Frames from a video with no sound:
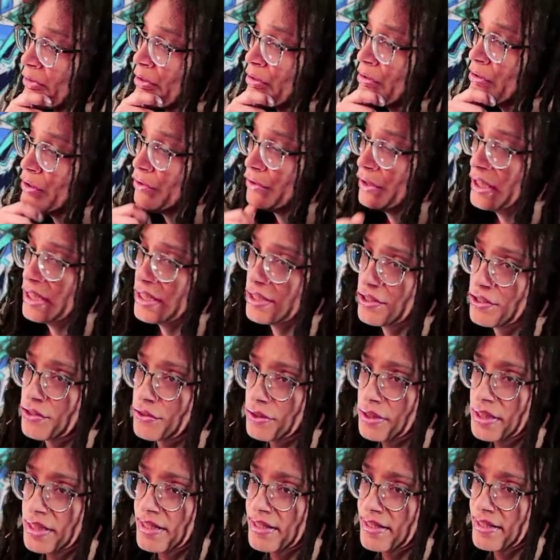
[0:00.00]
right, so
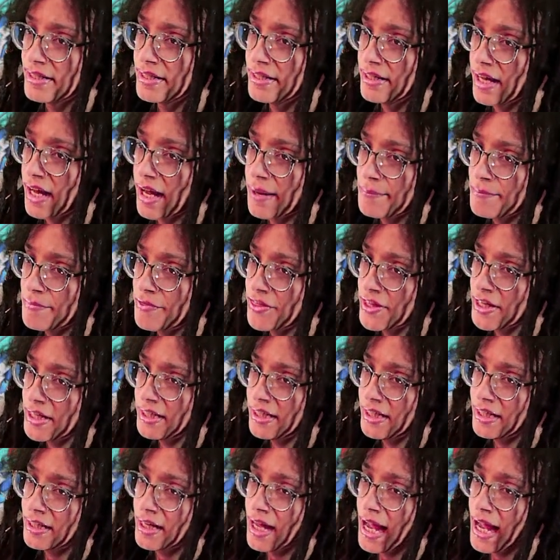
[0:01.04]
let's see. I'm thinking